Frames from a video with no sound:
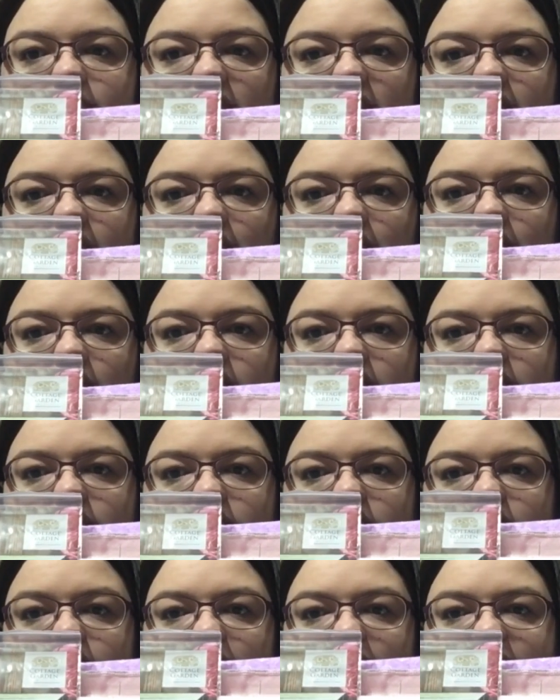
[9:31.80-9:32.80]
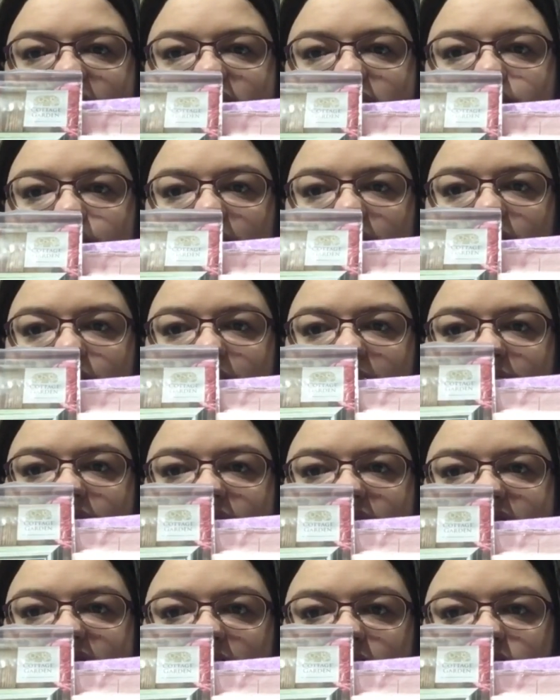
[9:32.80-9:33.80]
going to, next when I pick
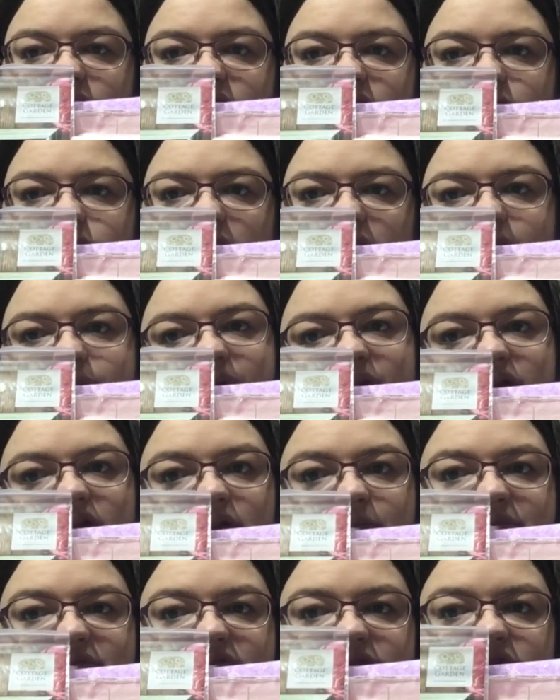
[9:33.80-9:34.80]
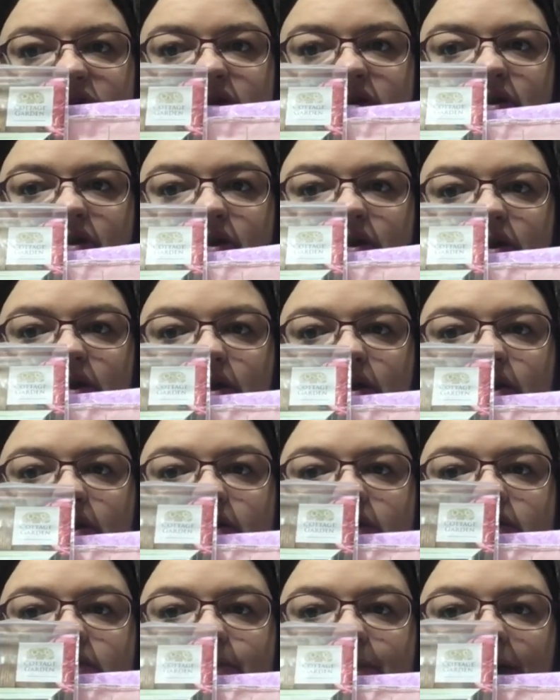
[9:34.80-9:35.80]
this up, so I might pick it up soon,
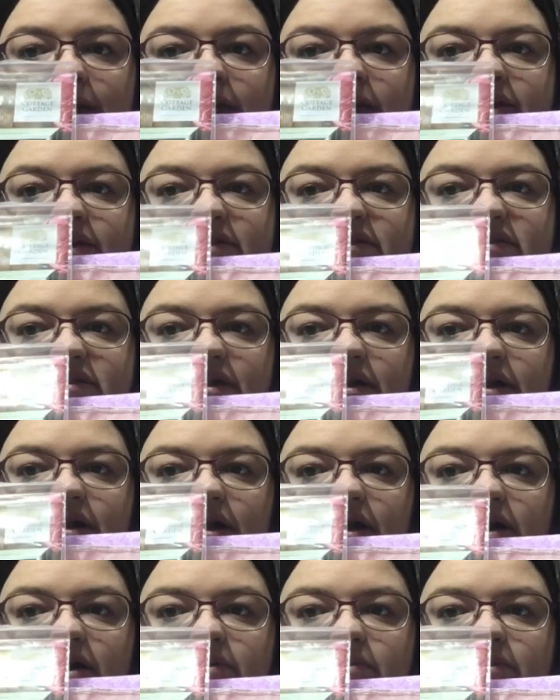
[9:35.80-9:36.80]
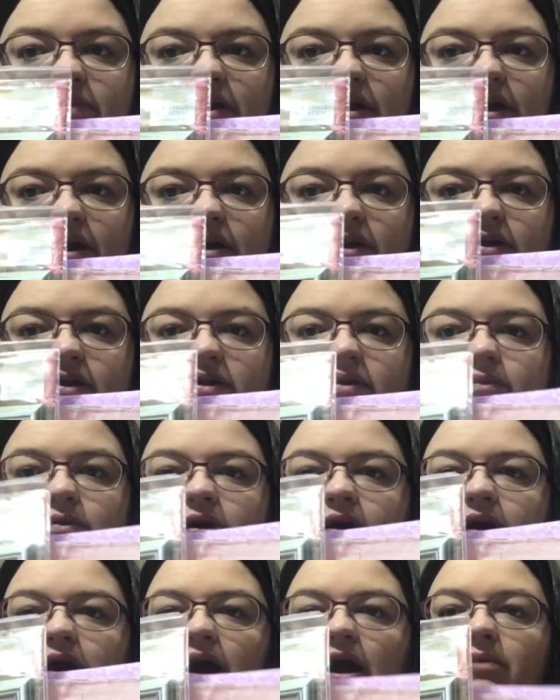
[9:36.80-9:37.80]
depends, I'm going to
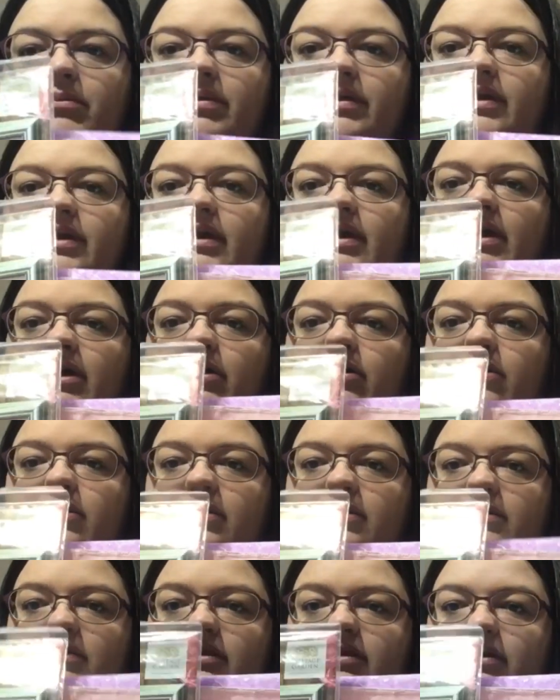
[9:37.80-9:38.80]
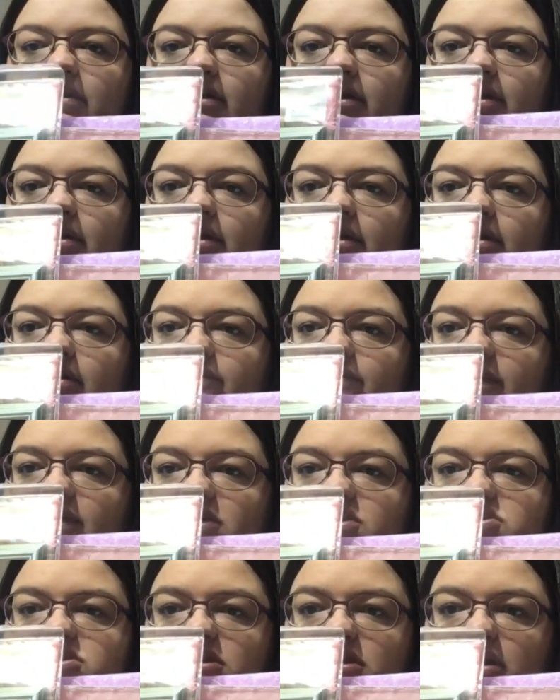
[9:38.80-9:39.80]
work up here on
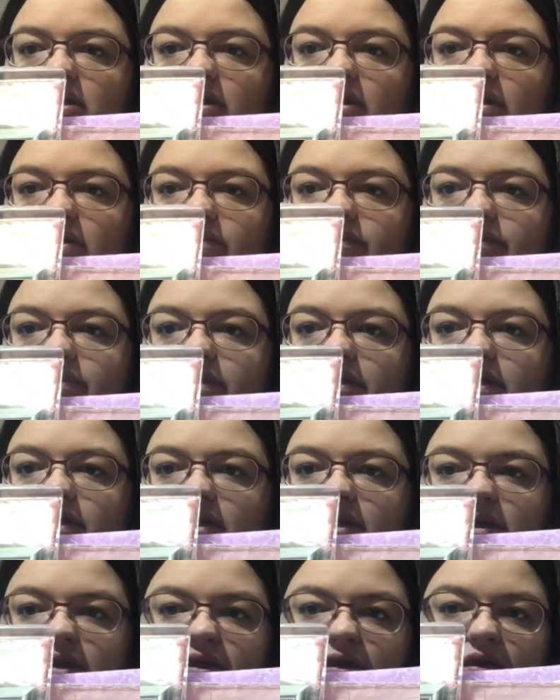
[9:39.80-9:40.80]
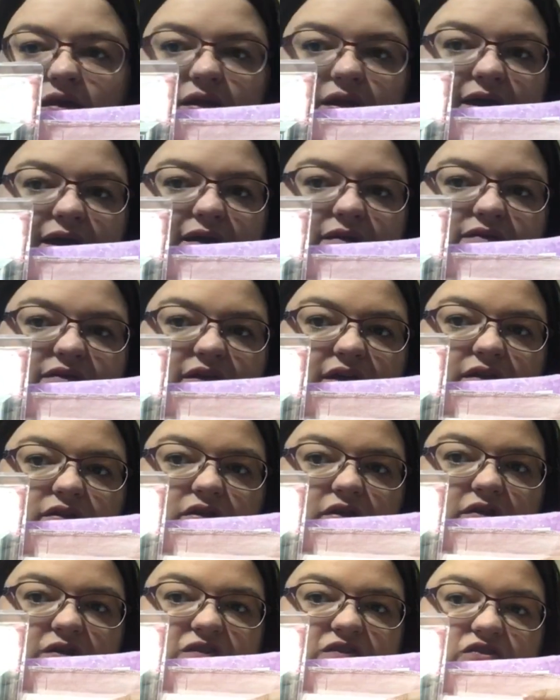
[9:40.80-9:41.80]
finishing off the leaves and
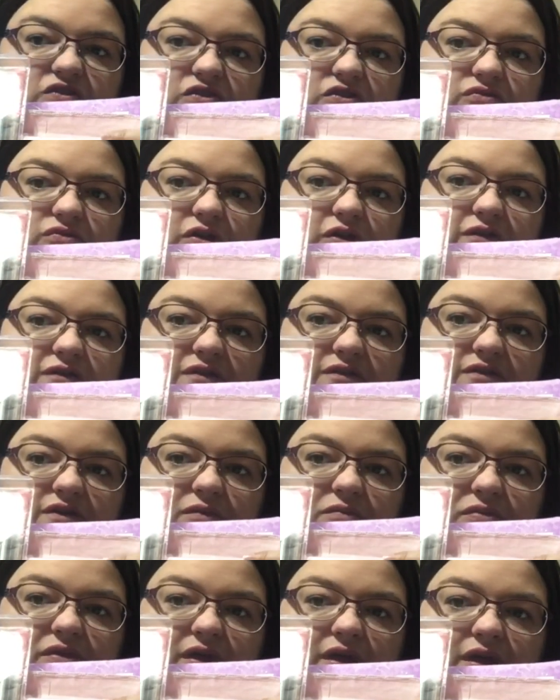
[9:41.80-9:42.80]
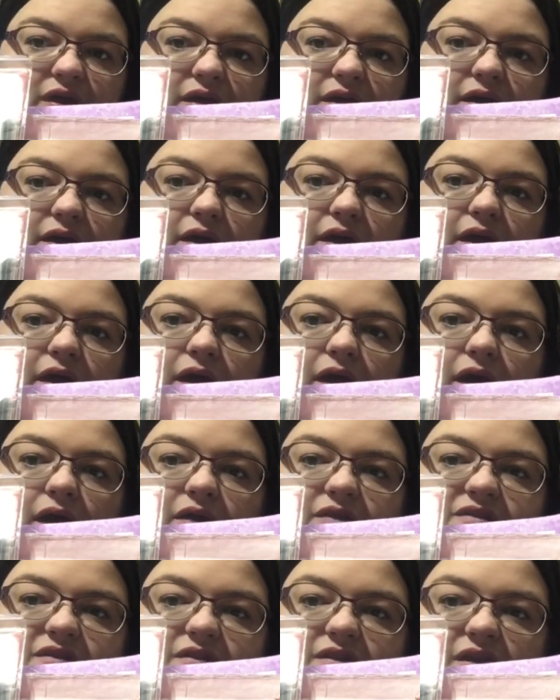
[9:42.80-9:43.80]
those 2 roses up there.
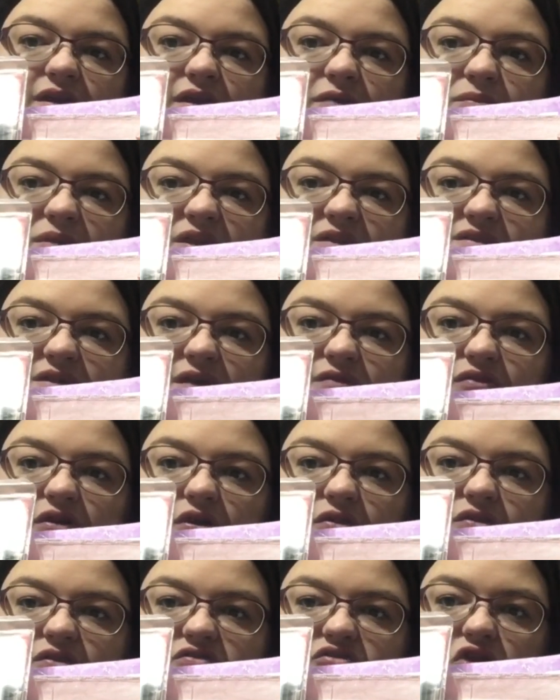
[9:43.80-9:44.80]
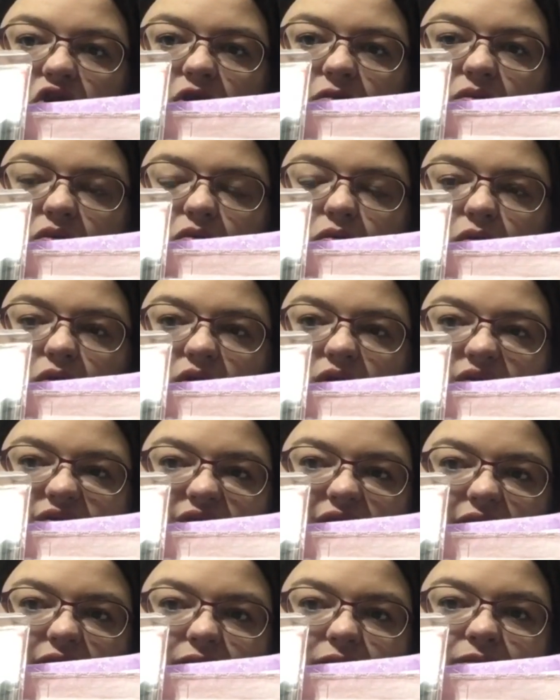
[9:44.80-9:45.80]
So then that means I've got the top quarter
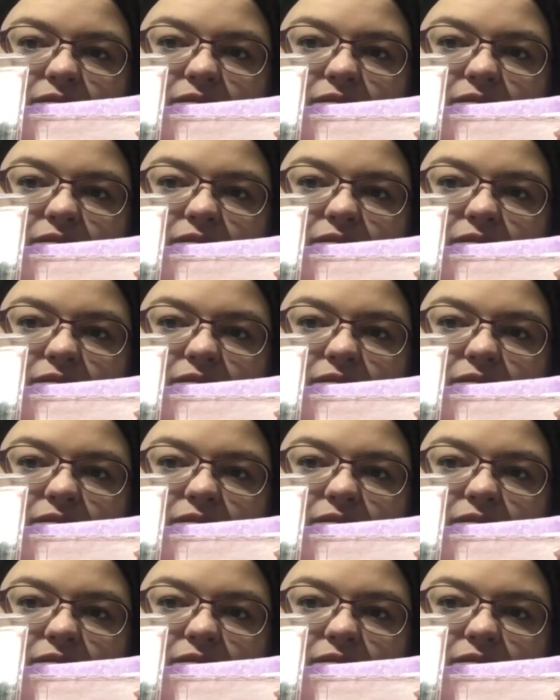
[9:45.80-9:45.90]
done.